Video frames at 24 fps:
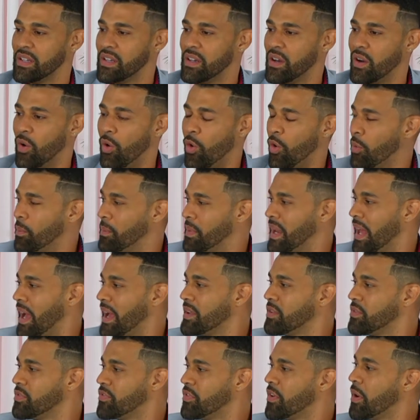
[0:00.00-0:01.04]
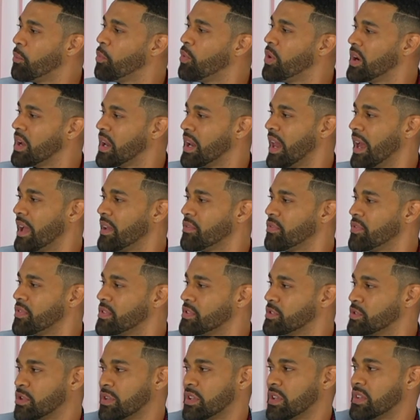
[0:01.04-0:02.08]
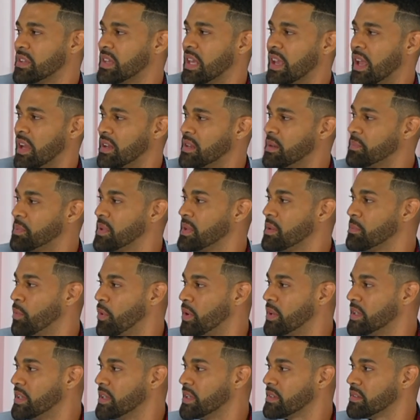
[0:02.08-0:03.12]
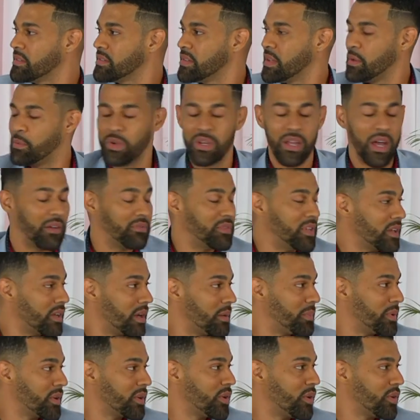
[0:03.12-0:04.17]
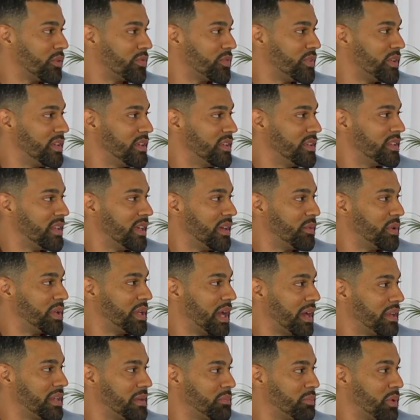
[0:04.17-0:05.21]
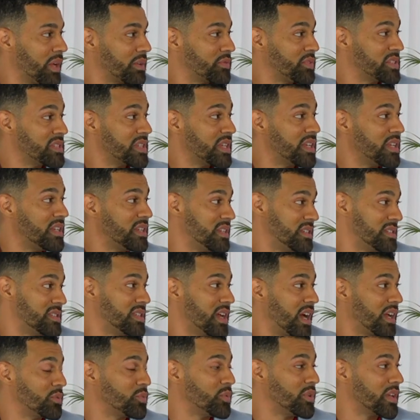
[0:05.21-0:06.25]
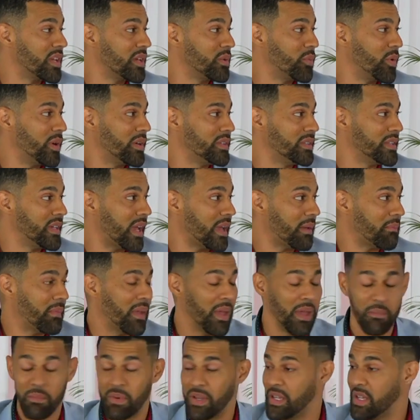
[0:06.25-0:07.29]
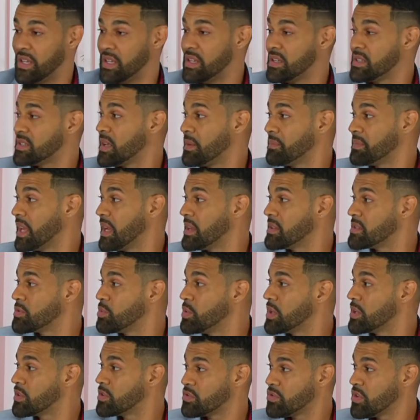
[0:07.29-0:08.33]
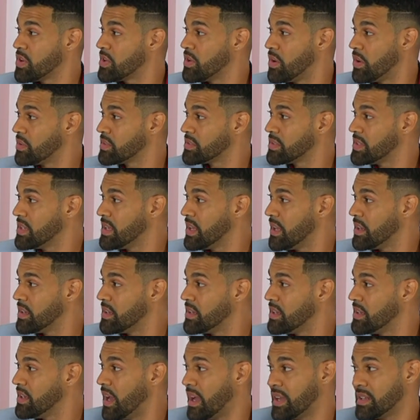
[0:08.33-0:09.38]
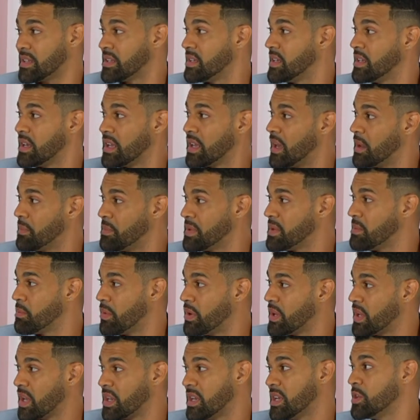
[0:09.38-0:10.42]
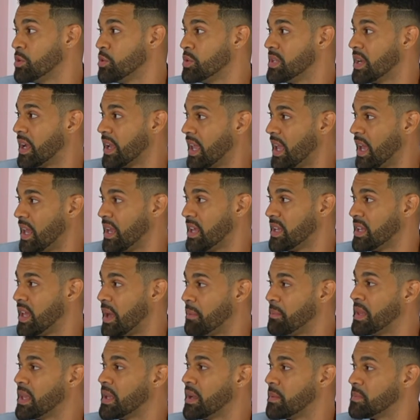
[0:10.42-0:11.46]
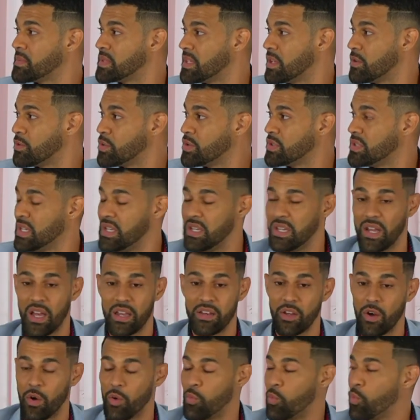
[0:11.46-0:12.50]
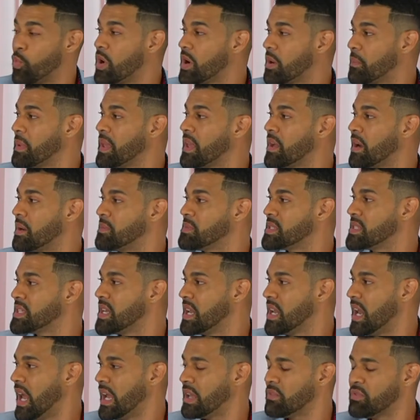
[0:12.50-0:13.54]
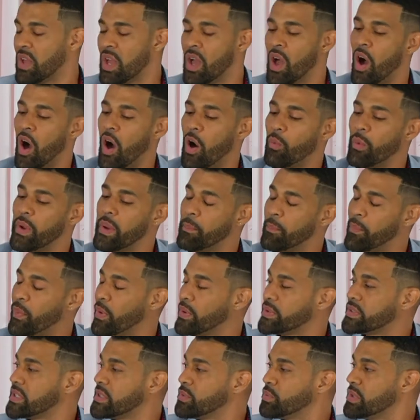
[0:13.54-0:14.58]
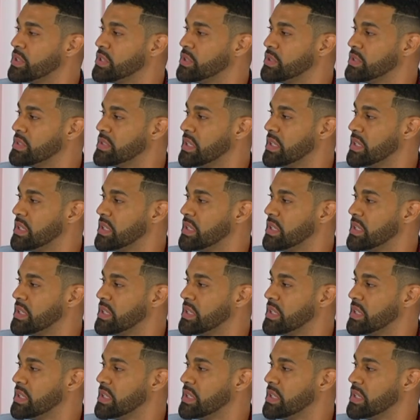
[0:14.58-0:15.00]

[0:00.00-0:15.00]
home life from work life. So they get up in the morning, they would have their cup of coffee, they would have their breakfast, and then they start working one time. But then they sometimes work straight down to the end of the night, and then they get up in the morning and they do it again, and that becomes their routine, and now work becomes their life. How important would you say,